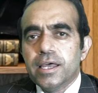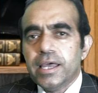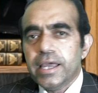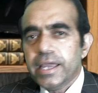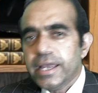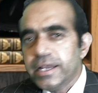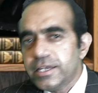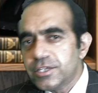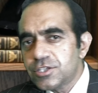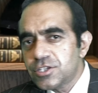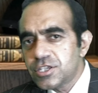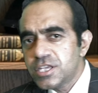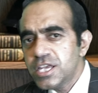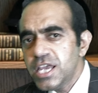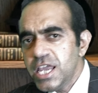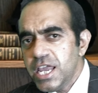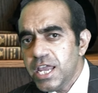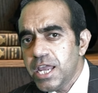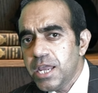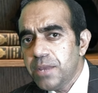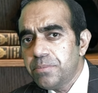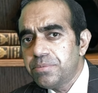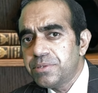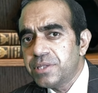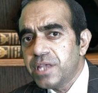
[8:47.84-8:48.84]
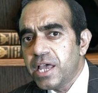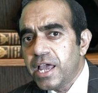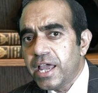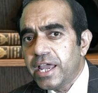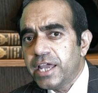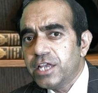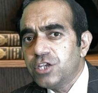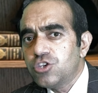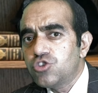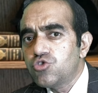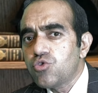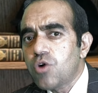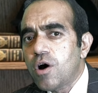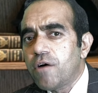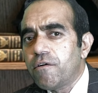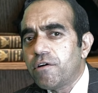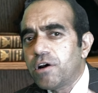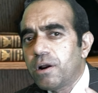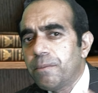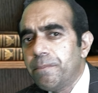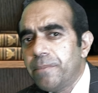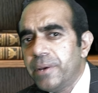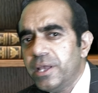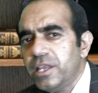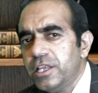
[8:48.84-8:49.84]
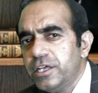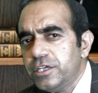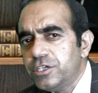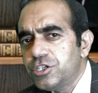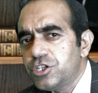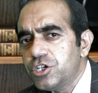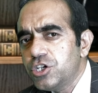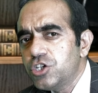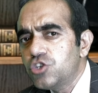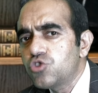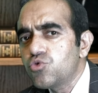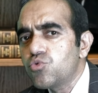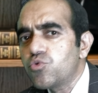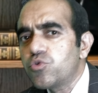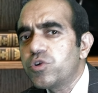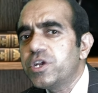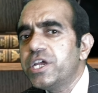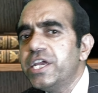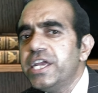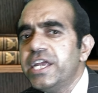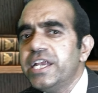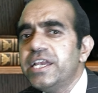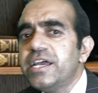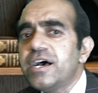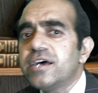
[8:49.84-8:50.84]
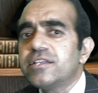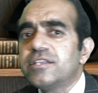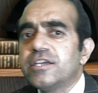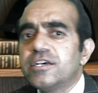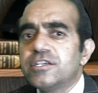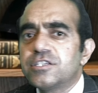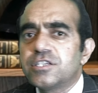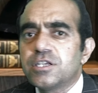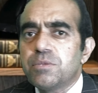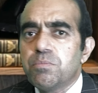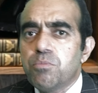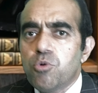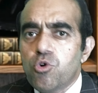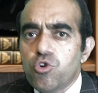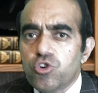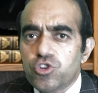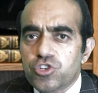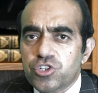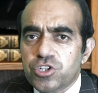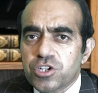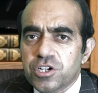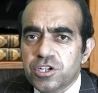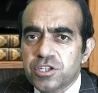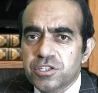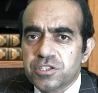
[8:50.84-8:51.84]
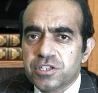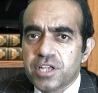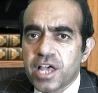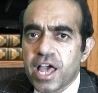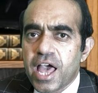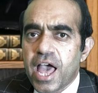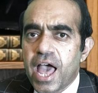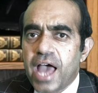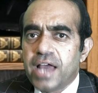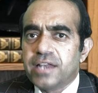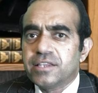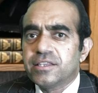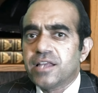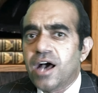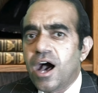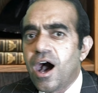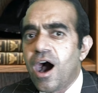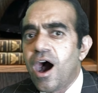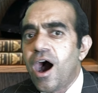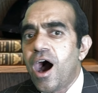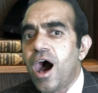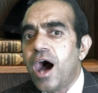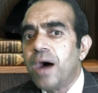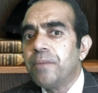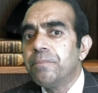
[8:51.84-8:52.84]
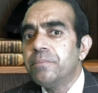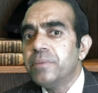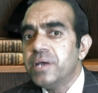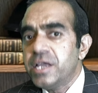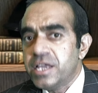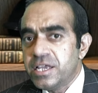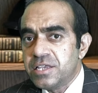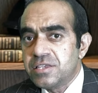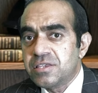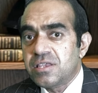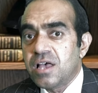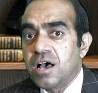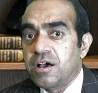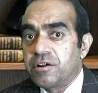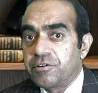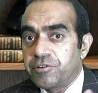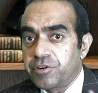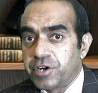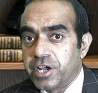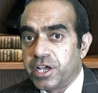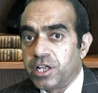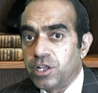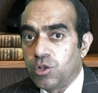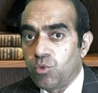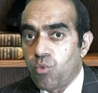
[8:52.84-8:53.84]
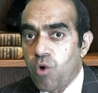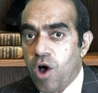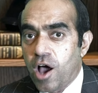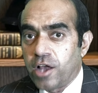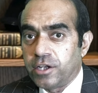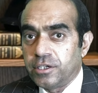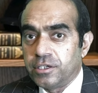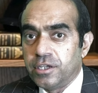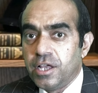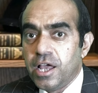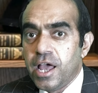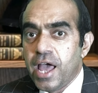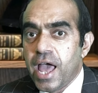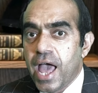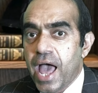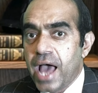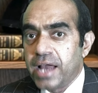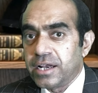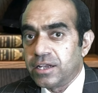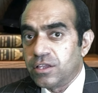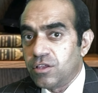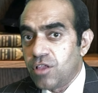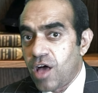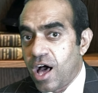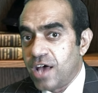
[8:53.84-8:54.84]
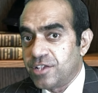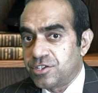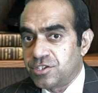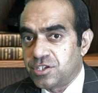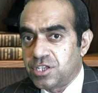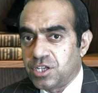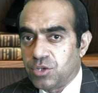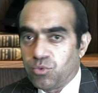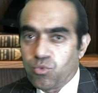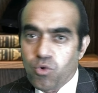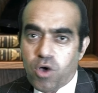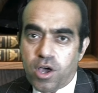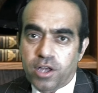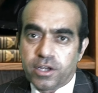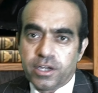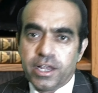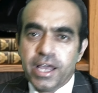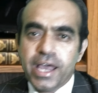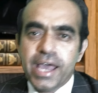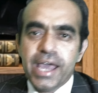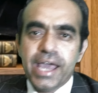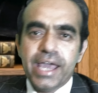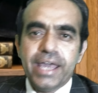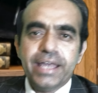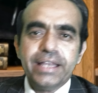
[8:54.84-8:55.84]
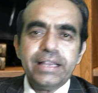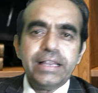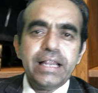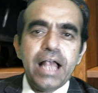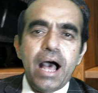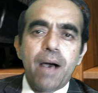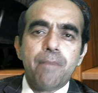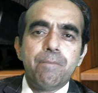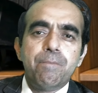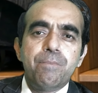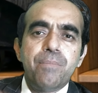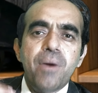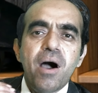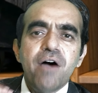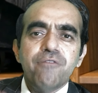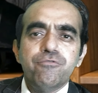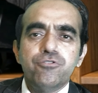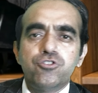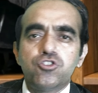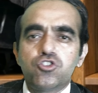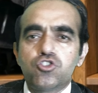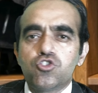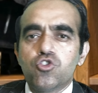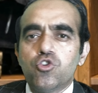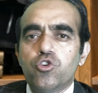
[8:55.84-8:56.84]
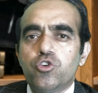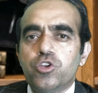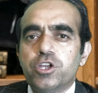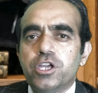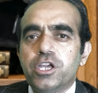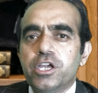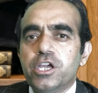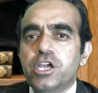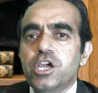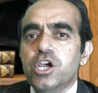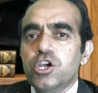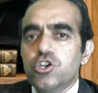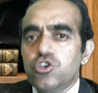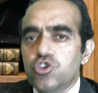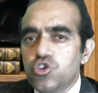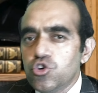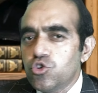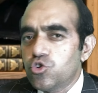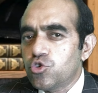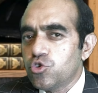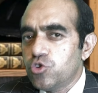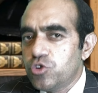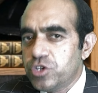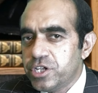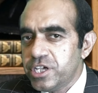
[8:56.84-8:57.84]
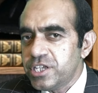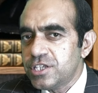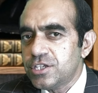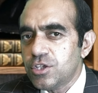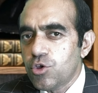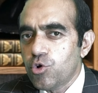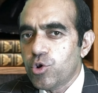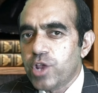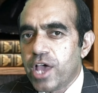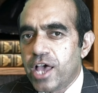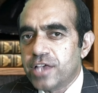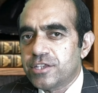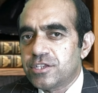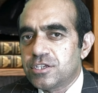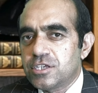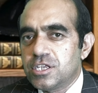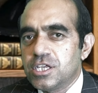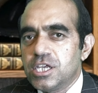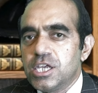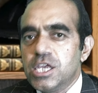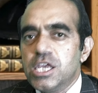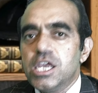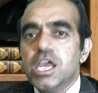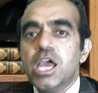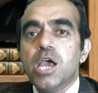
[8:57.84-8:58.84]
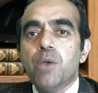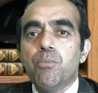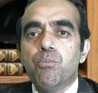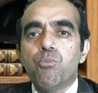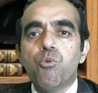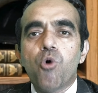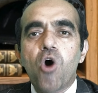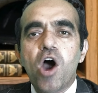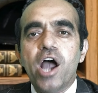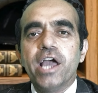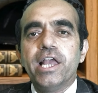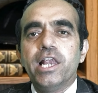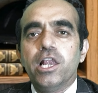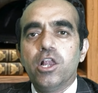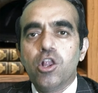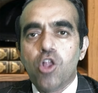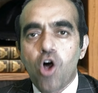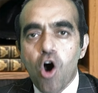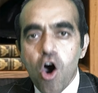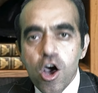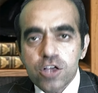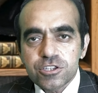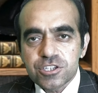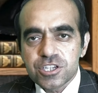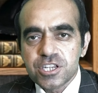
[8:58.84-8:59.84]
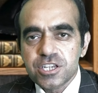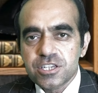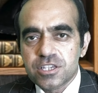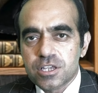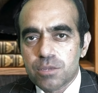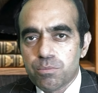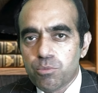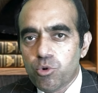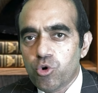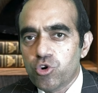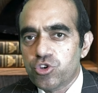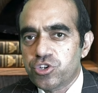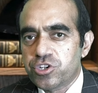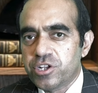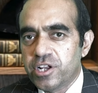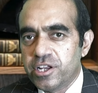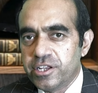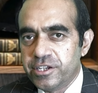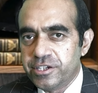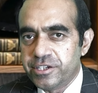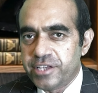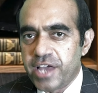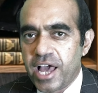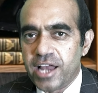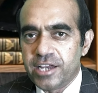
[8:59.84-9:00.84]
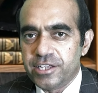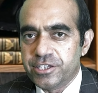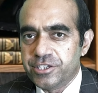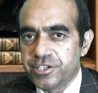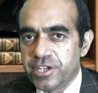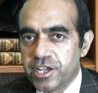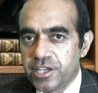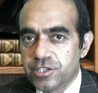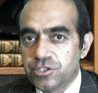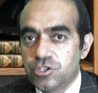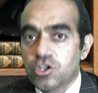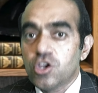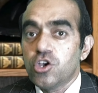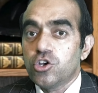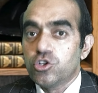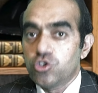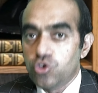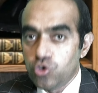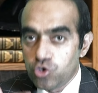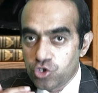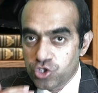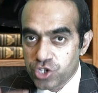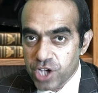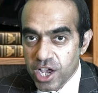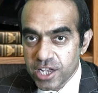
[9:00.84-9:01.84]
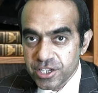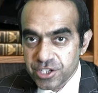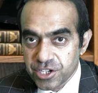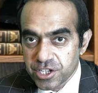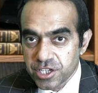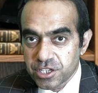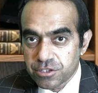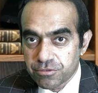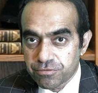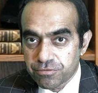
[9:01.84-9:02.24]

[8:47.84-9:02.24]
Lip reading: It seeps into our ability to read others' emotions, and the harm is a real one and lasting one. In above story, due to dishonesty, boy lost his emotional intelligence to judge his